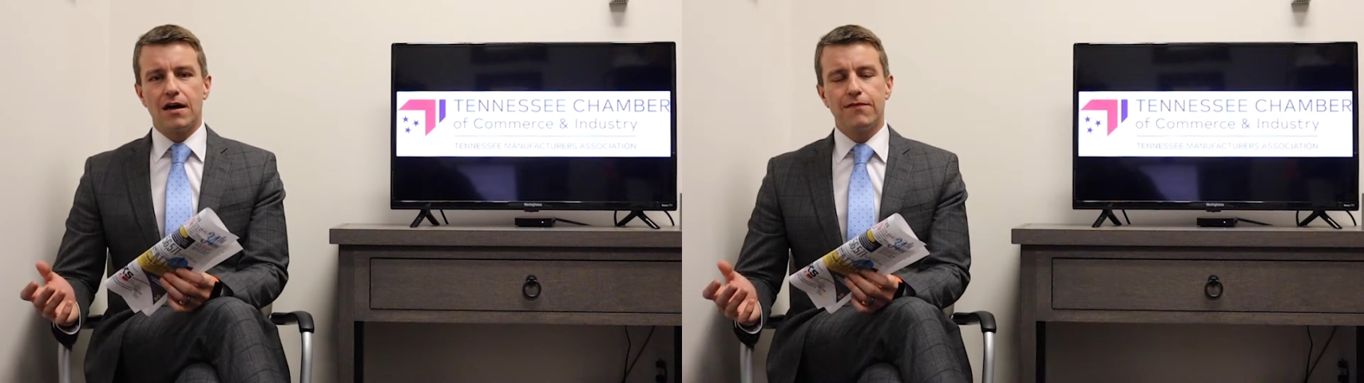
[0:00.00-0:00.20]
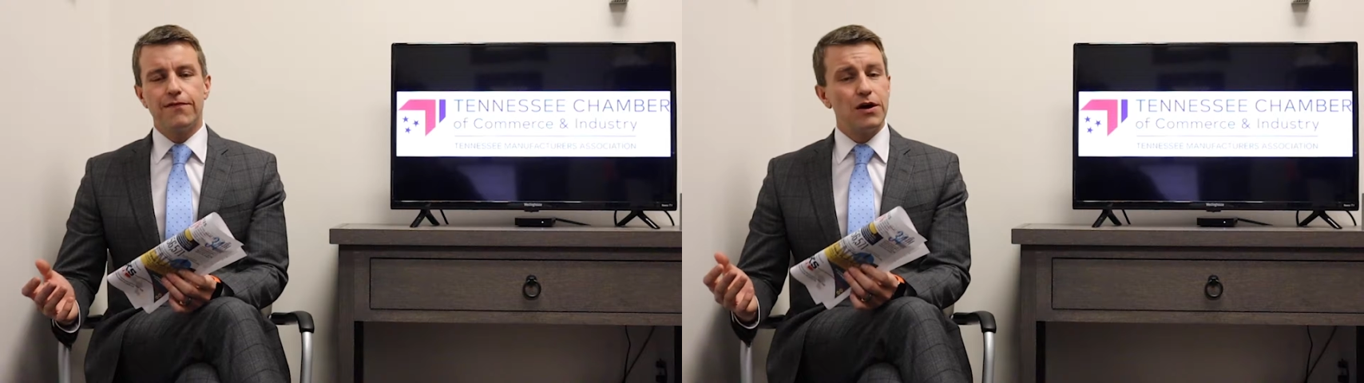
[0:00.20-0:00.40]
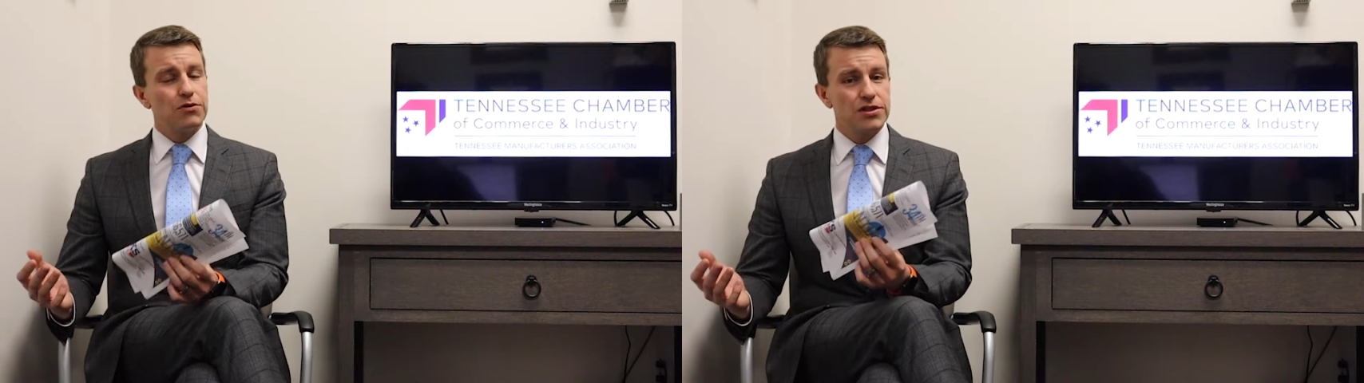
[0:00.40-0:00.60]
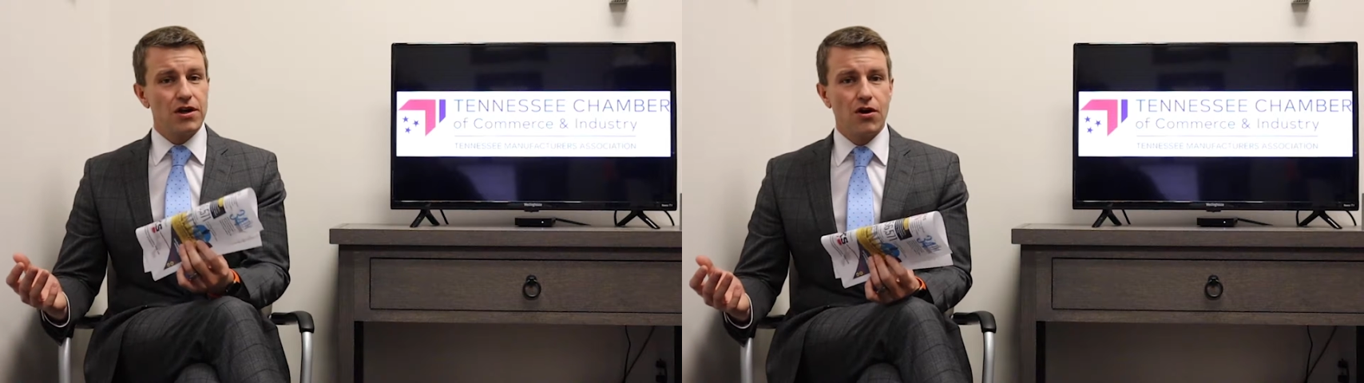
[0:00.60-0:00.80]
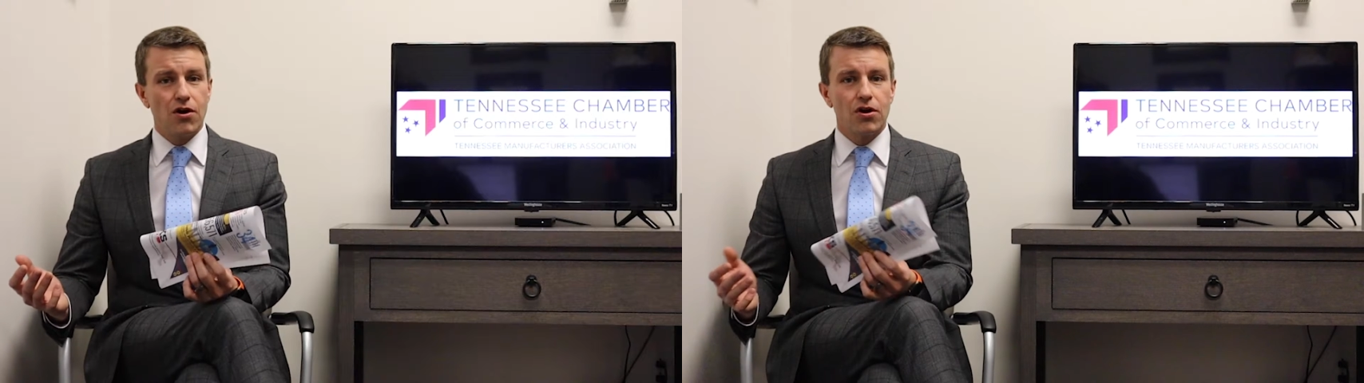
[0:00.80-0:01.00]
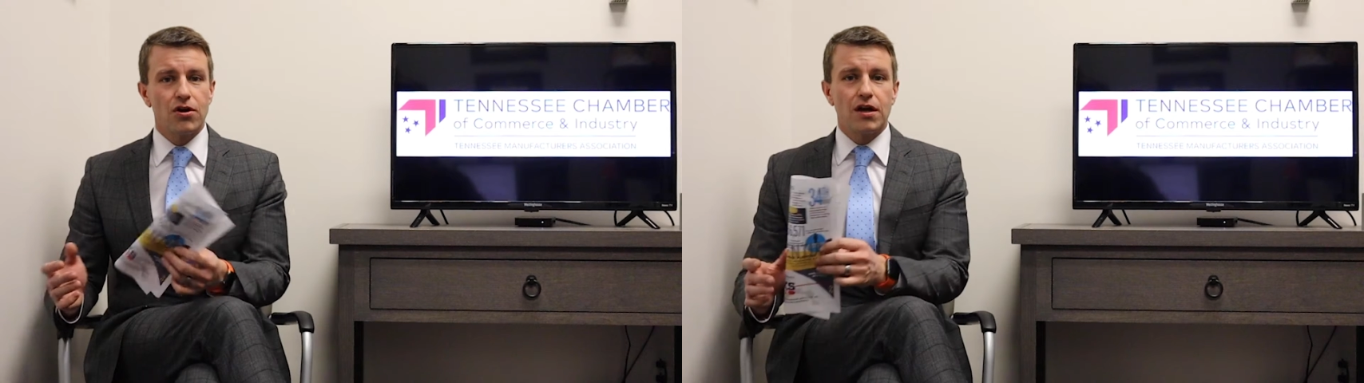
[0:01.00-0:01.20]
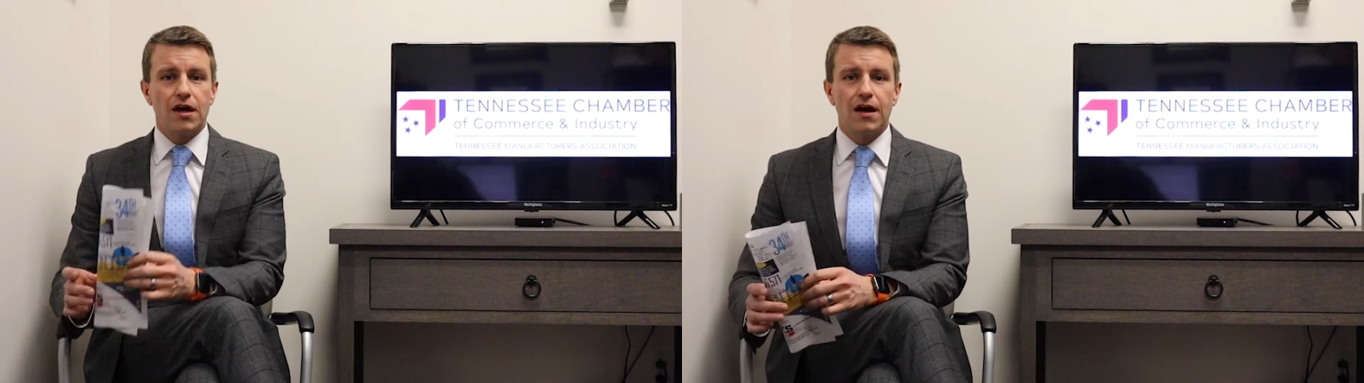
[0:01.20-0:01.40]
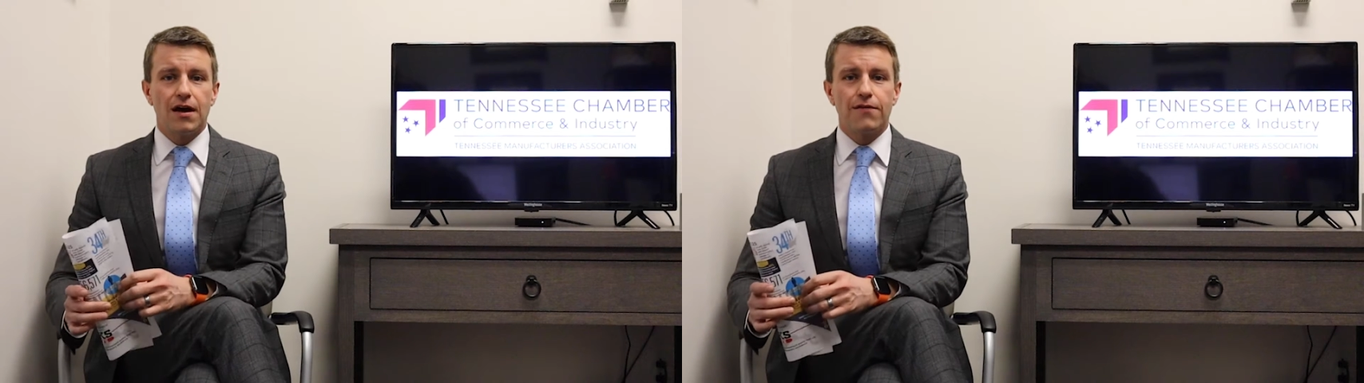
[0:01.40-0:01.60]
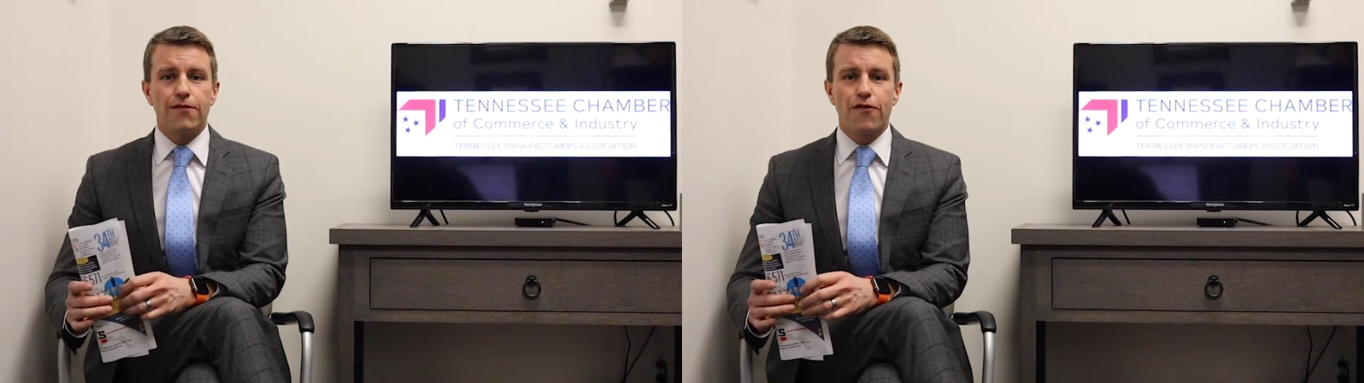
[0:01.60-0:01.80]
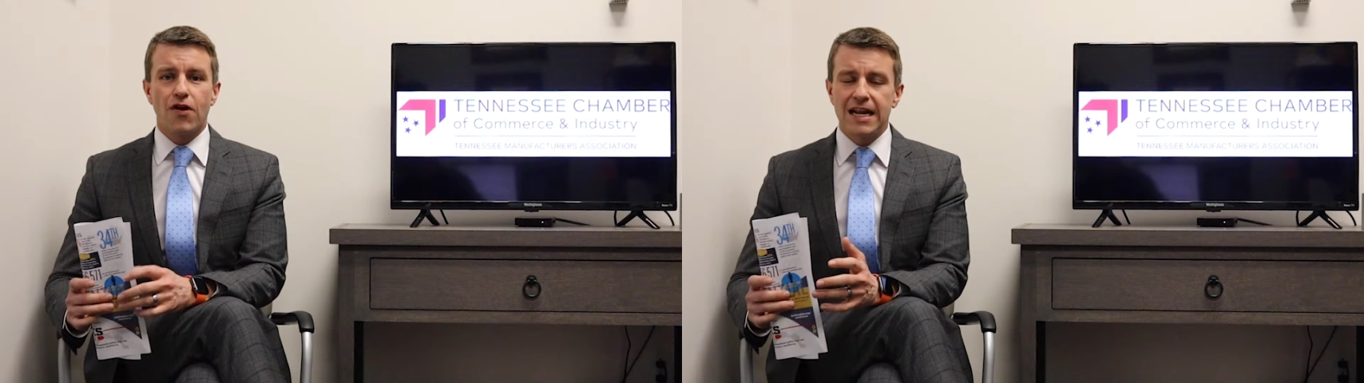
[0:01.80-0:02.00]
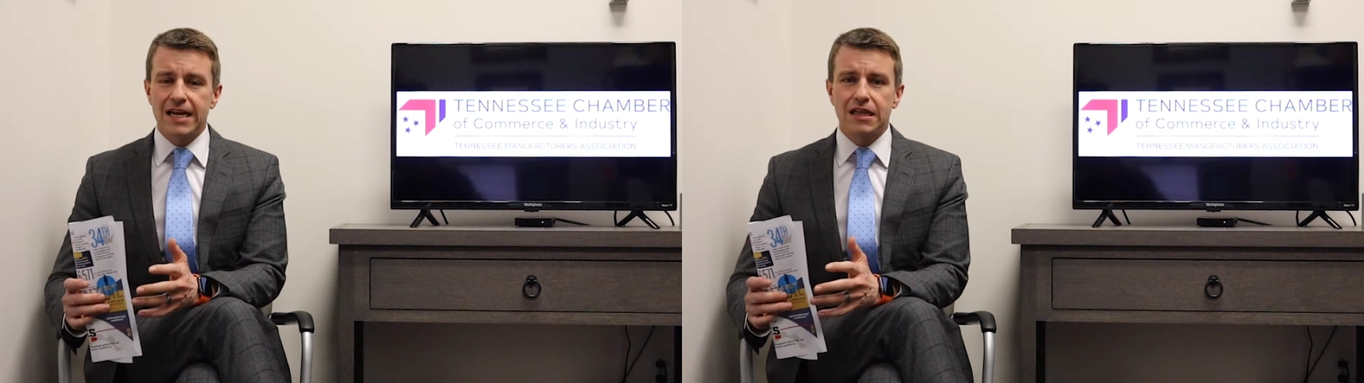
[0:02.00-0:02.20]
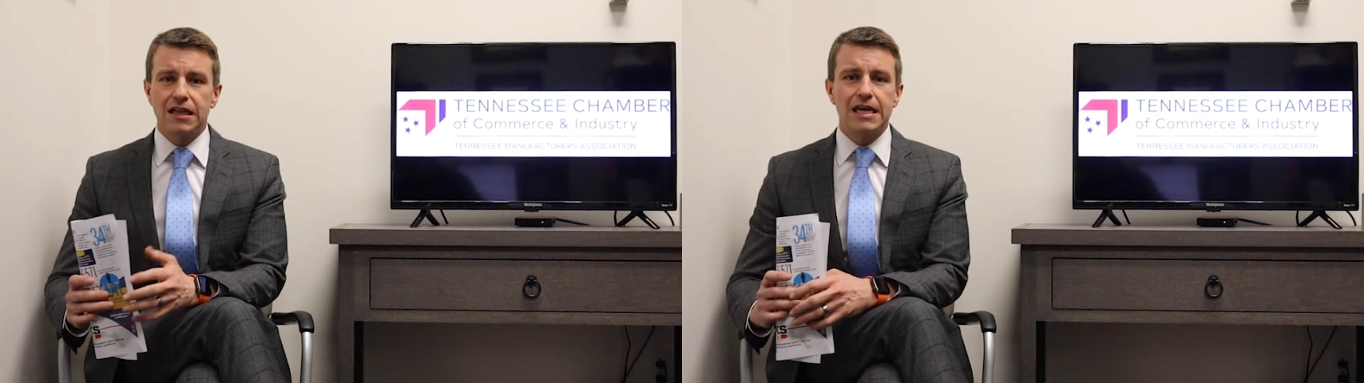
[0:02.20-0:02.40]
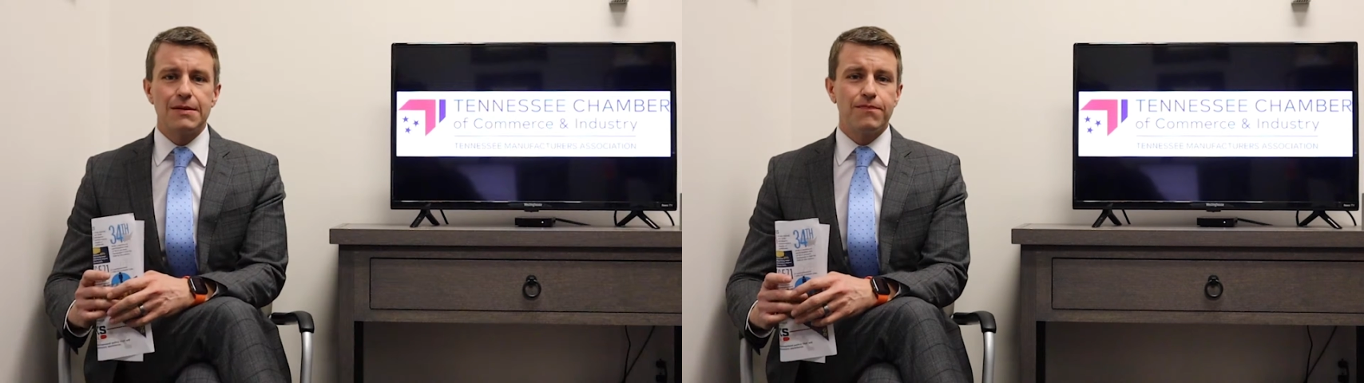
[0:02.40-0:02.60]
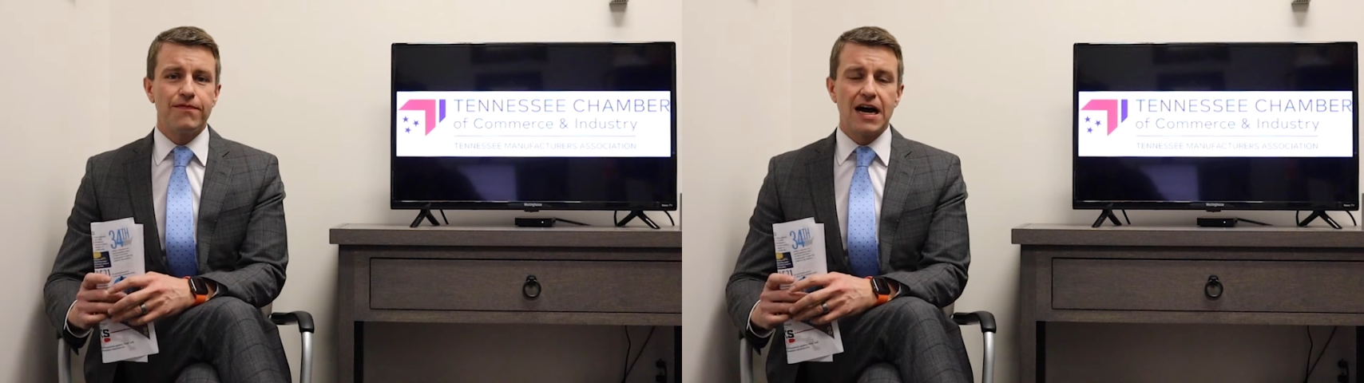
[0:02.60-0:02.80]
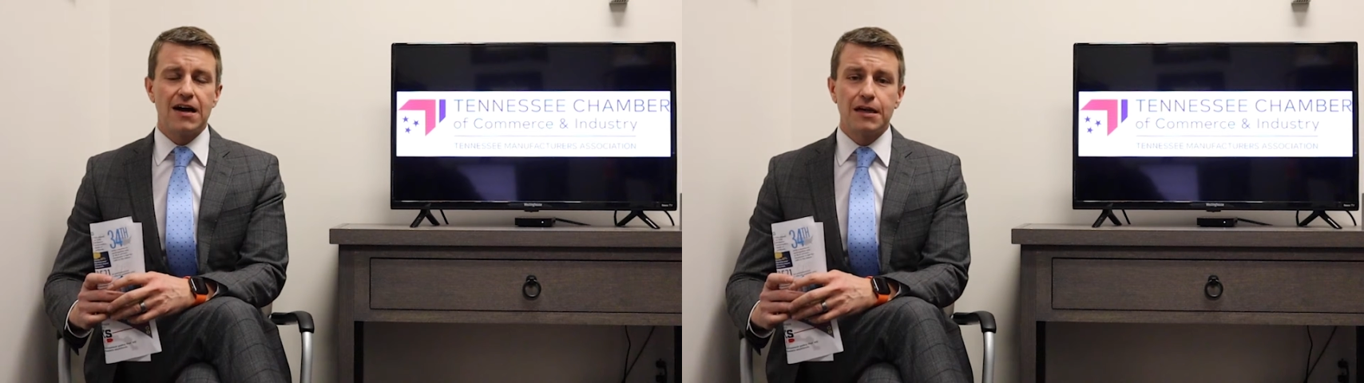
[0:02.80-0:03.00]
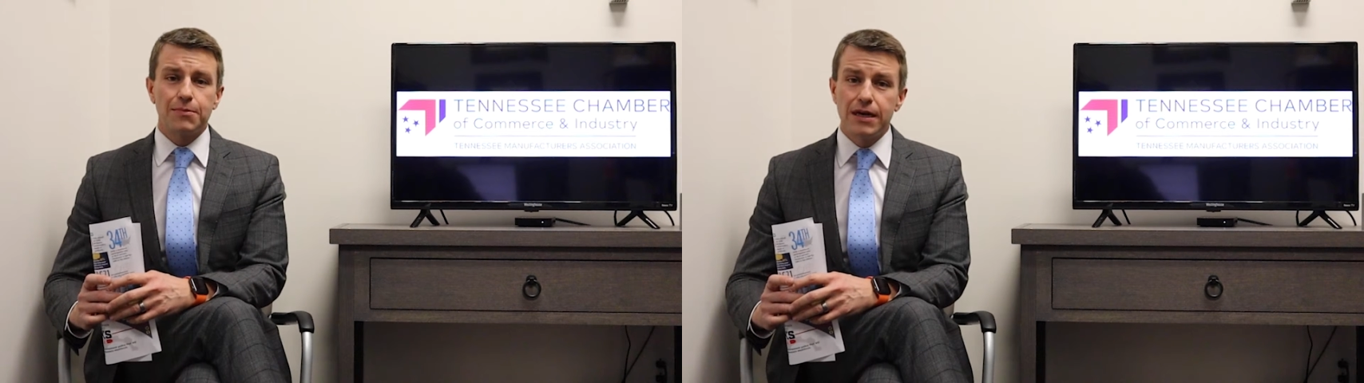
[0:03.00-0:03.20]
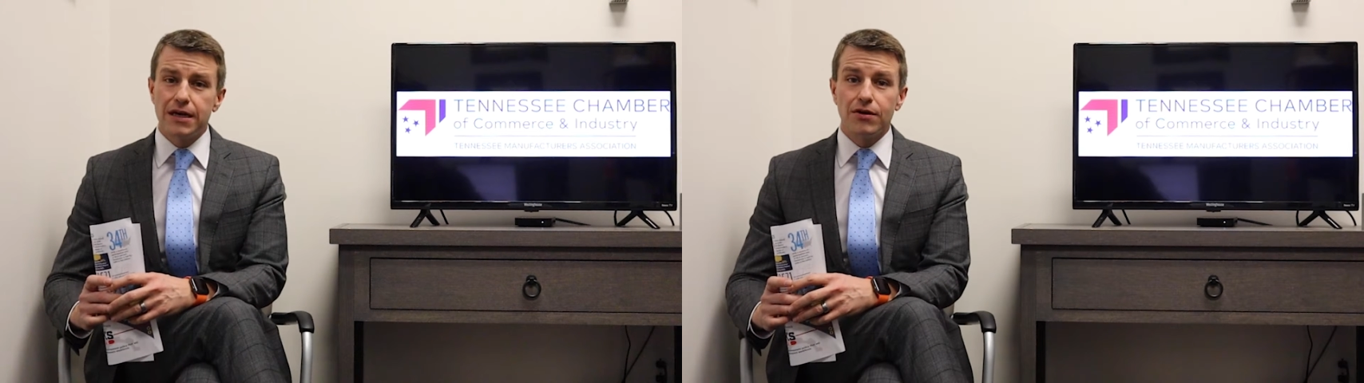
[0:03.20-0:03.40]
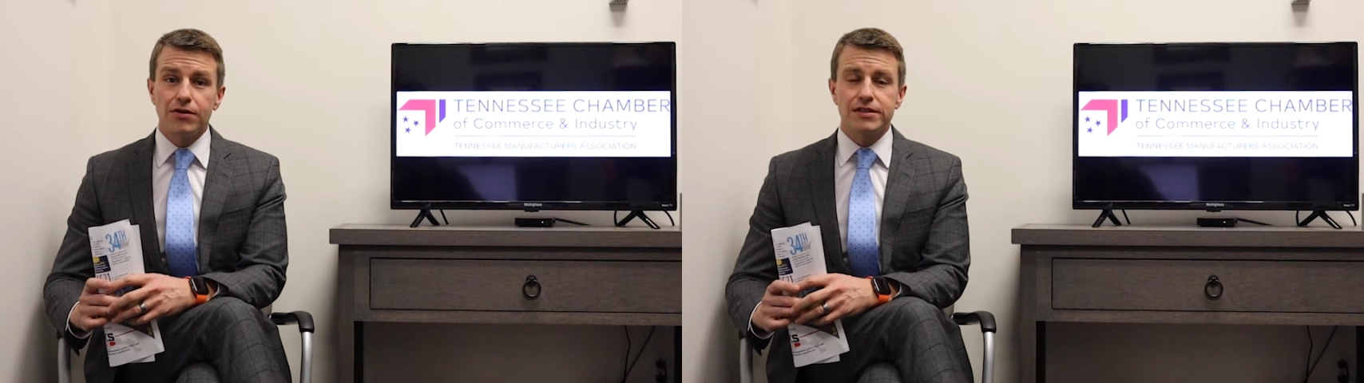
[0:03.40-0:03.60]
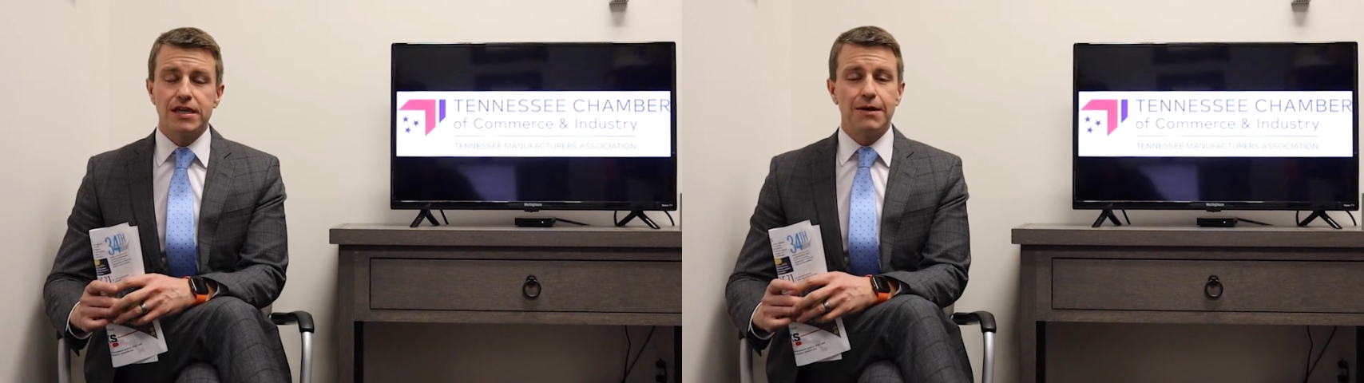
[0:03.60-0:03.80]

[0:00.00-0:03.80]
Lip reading: Folks are frantically filing bills.